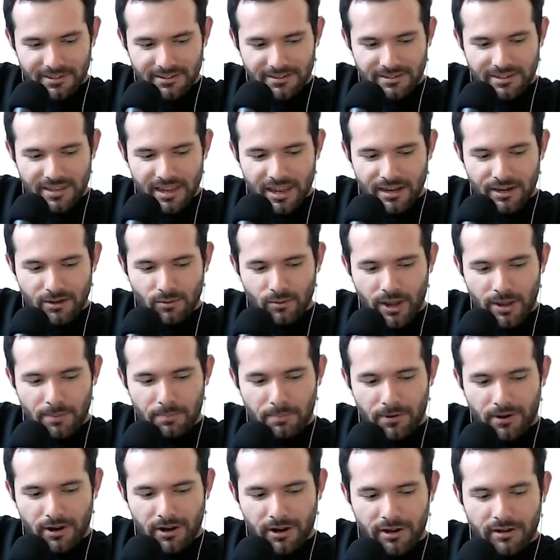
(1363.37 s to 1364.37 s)
Danny
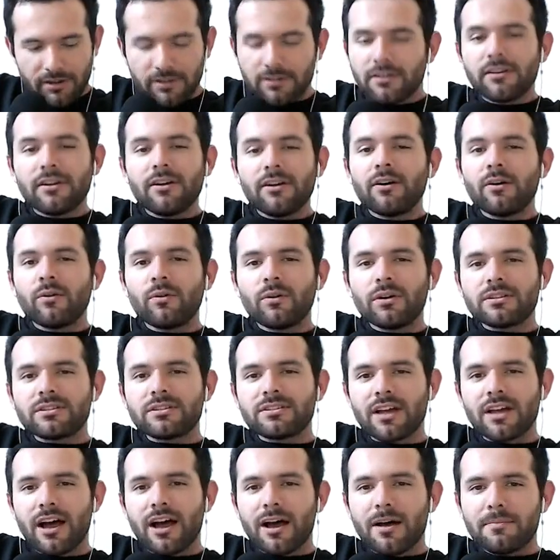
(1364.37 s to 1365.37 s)
Waypart, what's
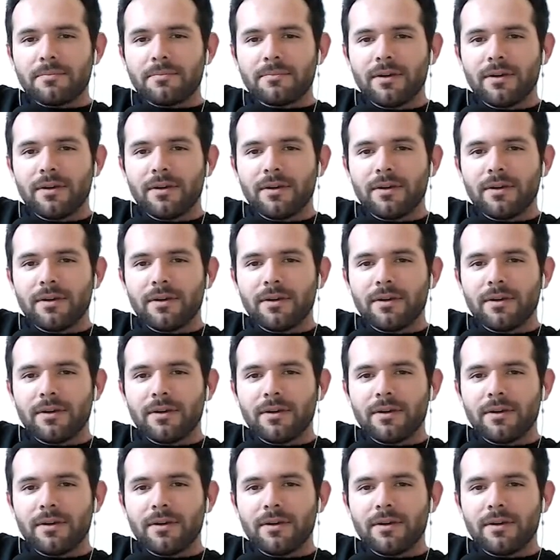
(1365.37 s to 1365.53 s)
up?